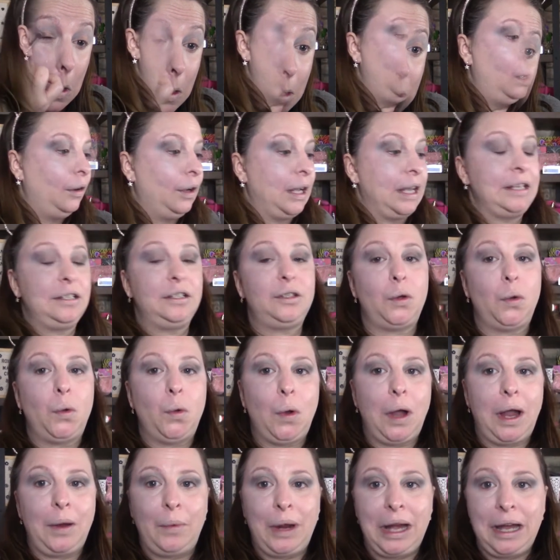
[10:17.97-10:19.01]
All right,
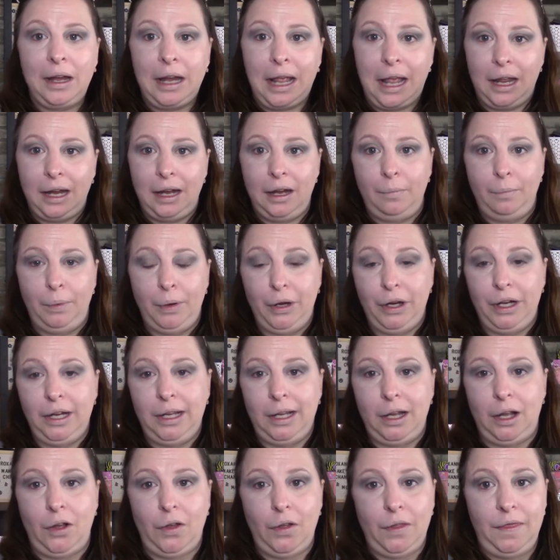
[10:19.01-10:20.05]
so I went ahead and put
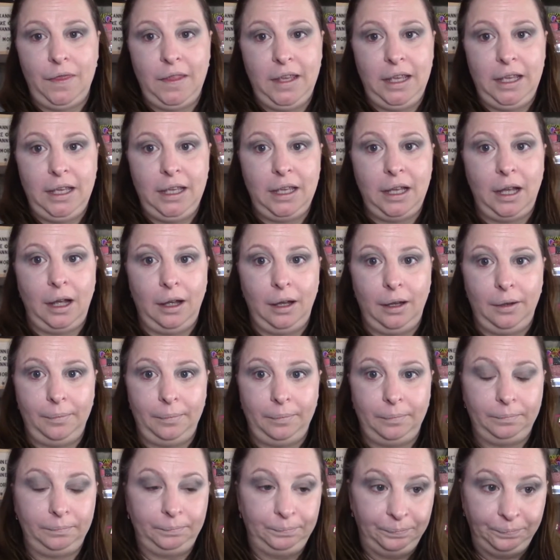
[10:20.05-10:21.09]
on the,
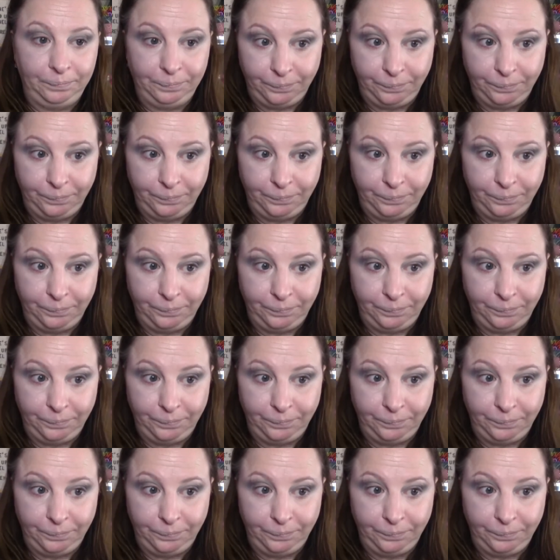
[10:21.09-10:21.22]
um,